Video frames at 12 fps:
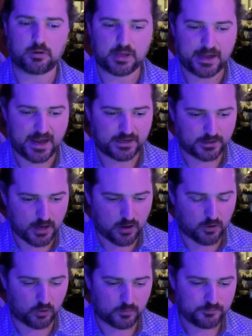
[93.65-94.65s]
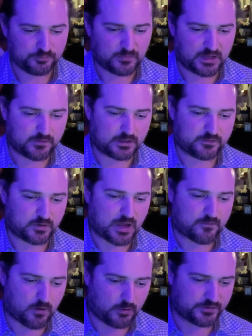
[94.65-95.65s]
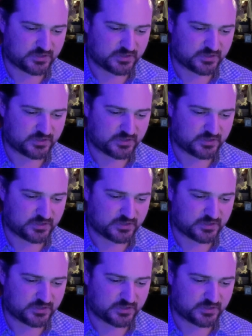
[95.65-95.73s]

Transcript: and I know even if you have all the